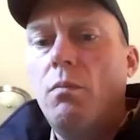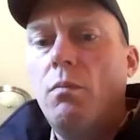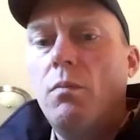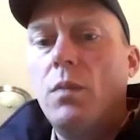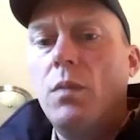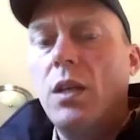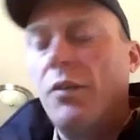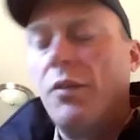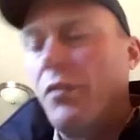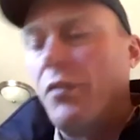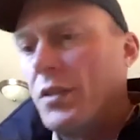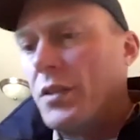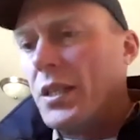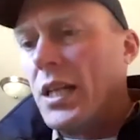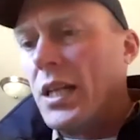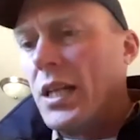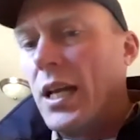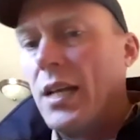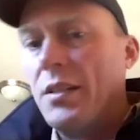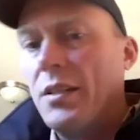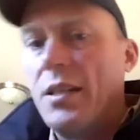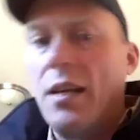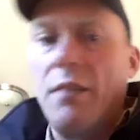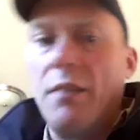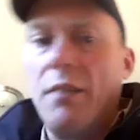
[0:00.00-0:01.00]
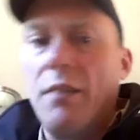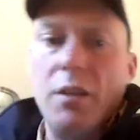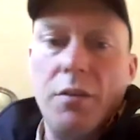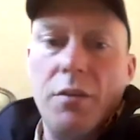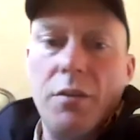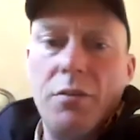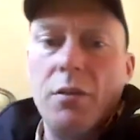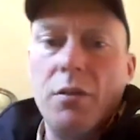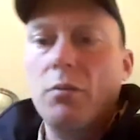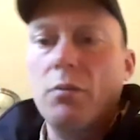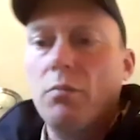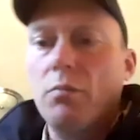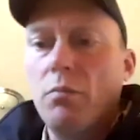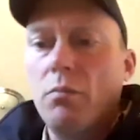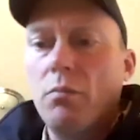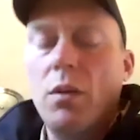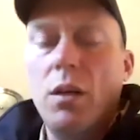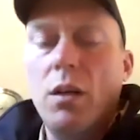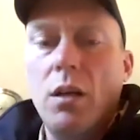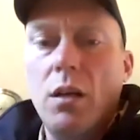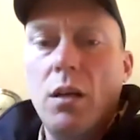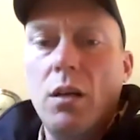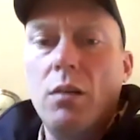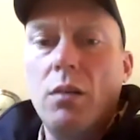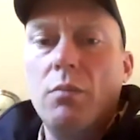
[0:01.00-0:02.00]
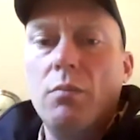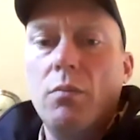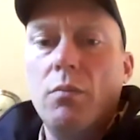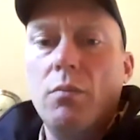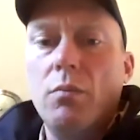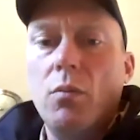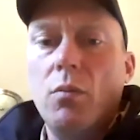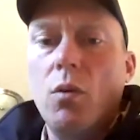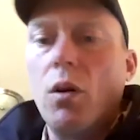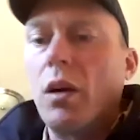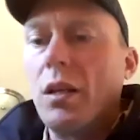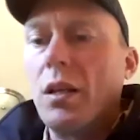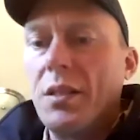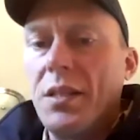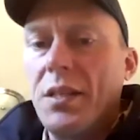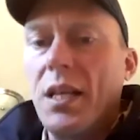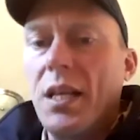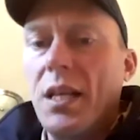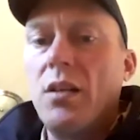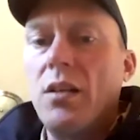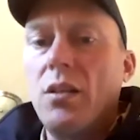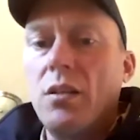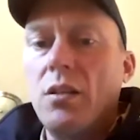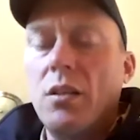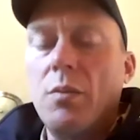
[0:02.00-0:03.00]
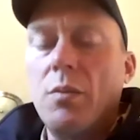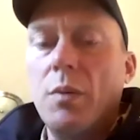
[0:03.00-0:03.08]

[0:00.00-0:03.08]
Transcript: Different states have different organizations,